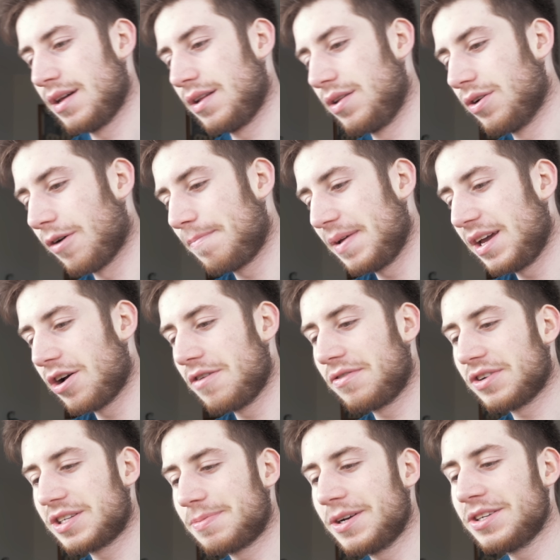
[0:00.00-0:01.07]
not be
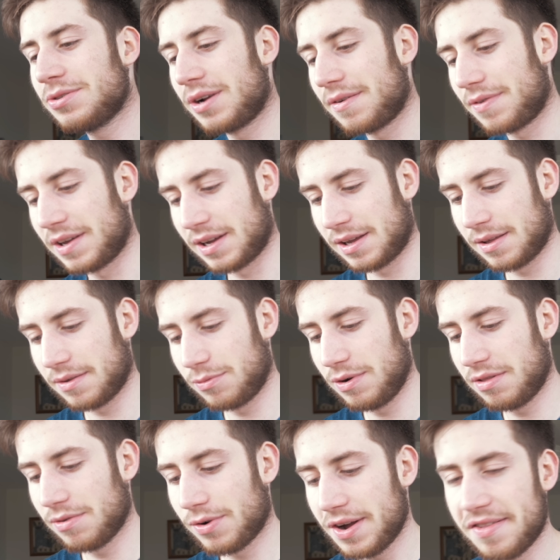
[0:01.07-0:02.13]
overexposed or anything
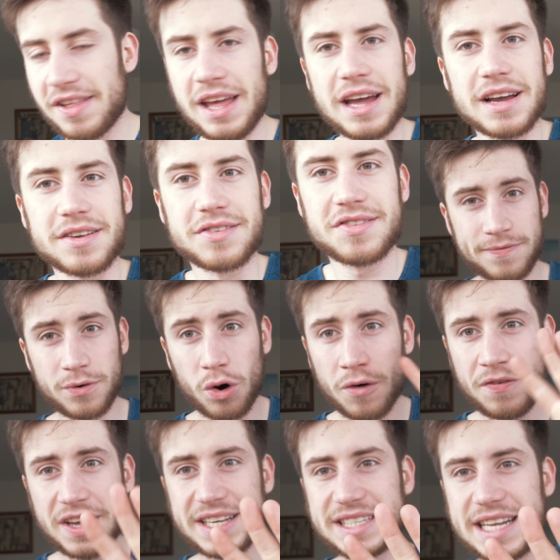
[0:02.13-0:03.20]
with the right settings.
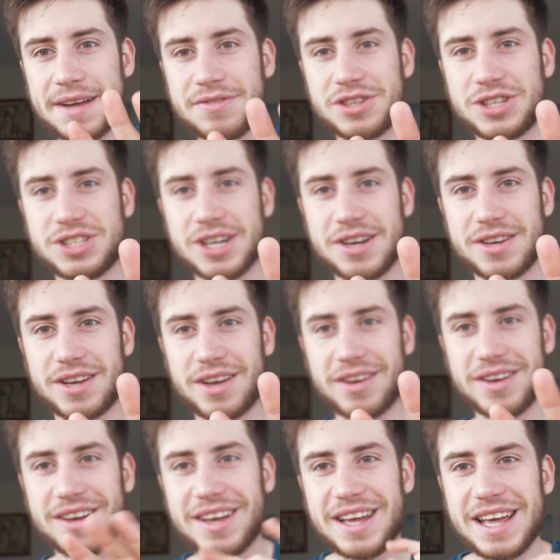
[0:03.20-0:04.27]
4 things left to show you,
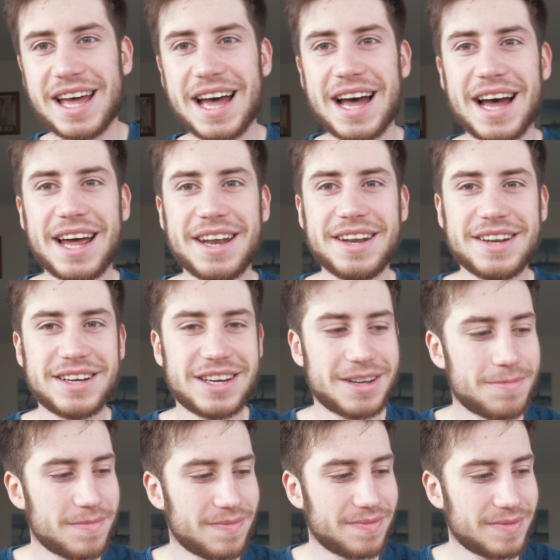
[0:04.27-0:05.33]
and
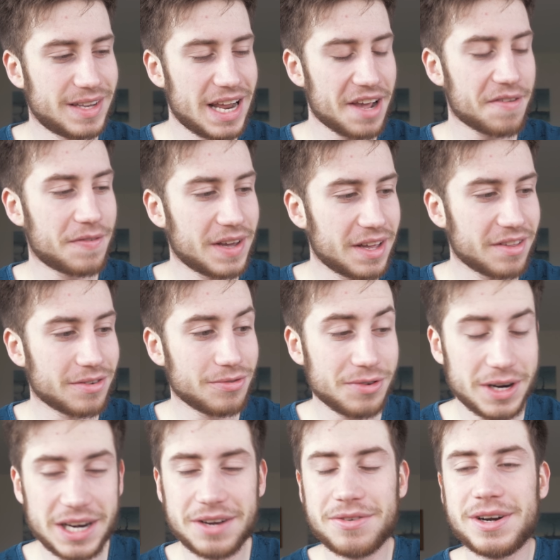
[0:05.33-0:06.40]
the next thing is a
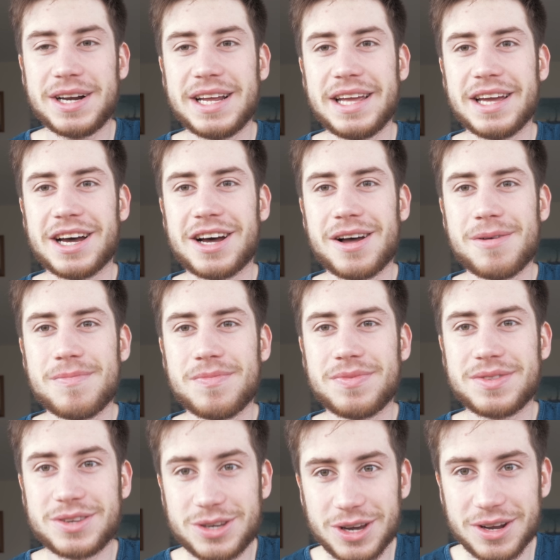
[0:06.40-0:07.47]
really
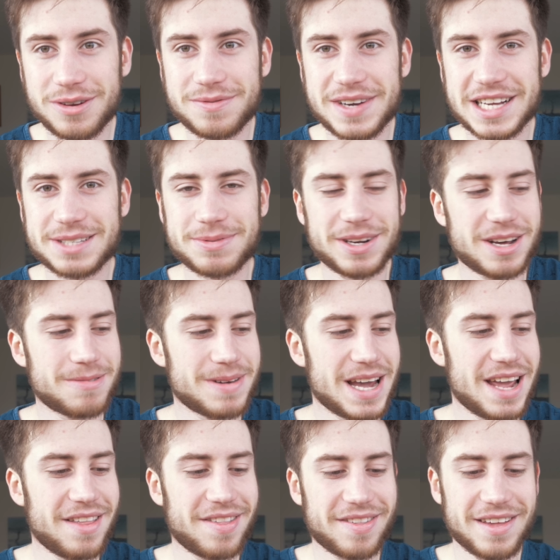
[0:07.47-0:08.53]
good investment I
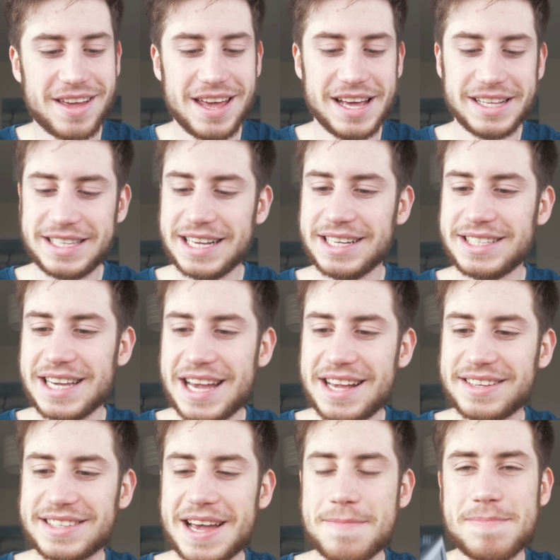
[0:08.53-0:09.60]
made. So this
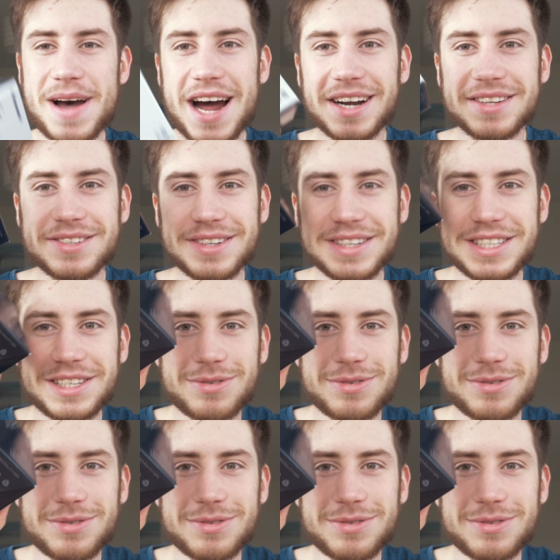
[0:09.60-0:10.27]
is a Panasonic